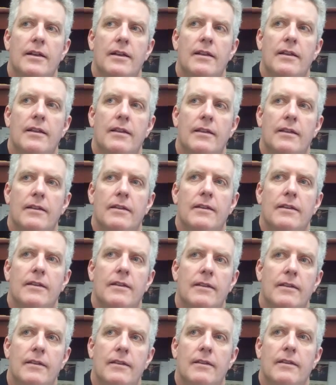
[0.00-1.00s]

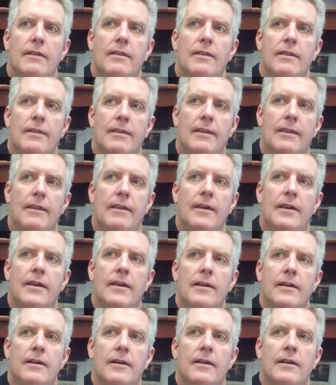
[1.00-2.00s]

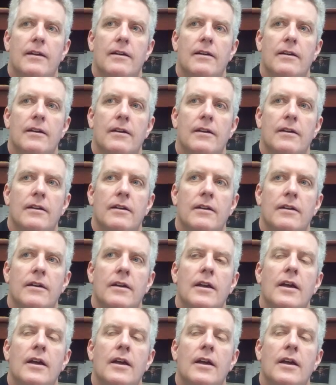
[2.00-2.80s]
Nothing is said.